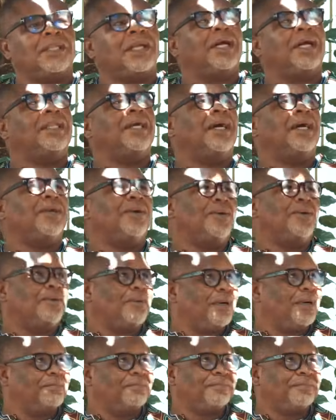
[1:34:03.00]
Anna, young
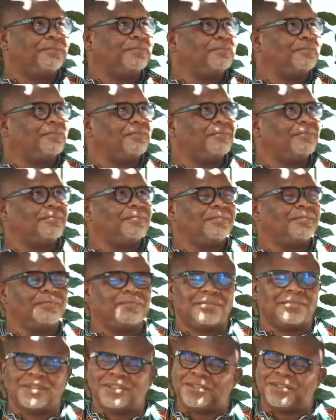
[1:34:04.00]
one,
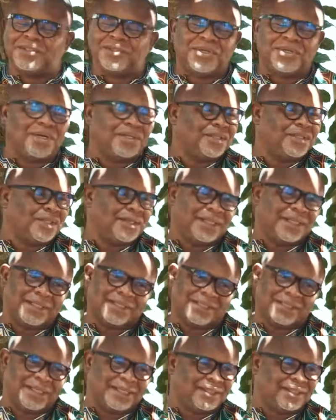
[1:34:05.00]
you don't
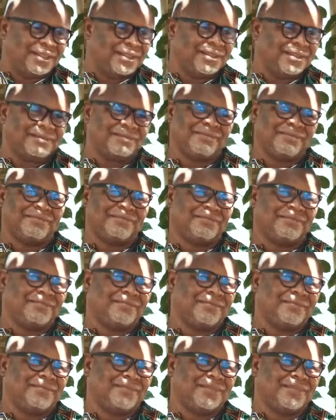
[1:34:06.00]
understand.
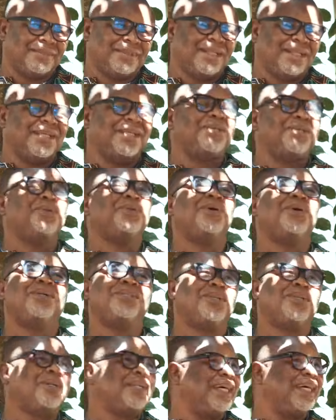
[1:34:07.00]
You
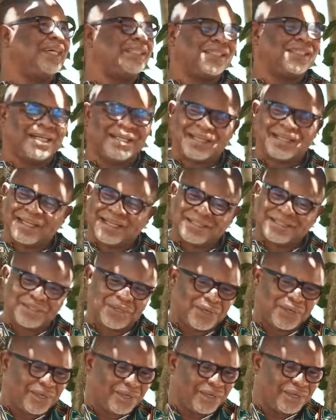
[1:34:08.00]
don't understand at
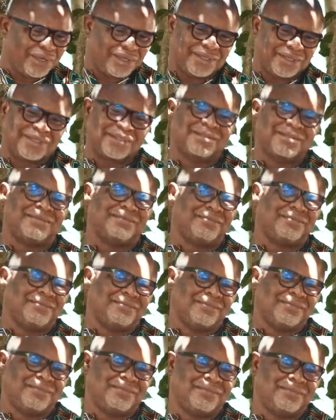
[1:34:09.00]
all.
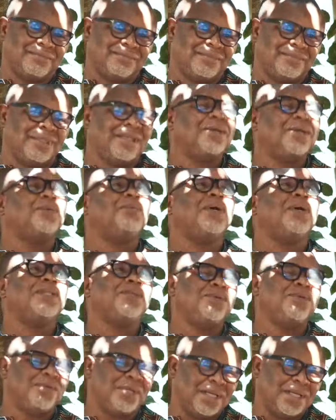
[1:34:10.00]
When
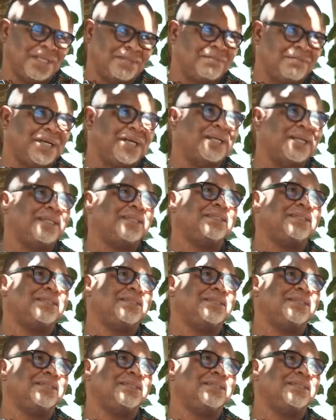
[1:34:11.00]
you get married,